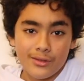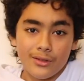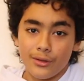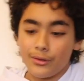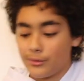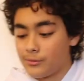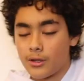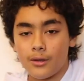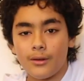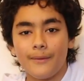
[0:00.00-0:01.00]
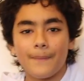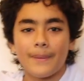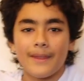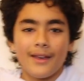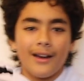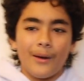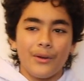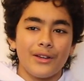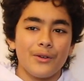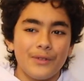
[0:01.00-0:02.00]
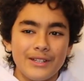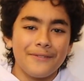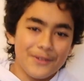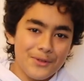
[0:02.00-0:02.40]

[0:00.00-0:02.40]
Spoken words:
so, I want to go for different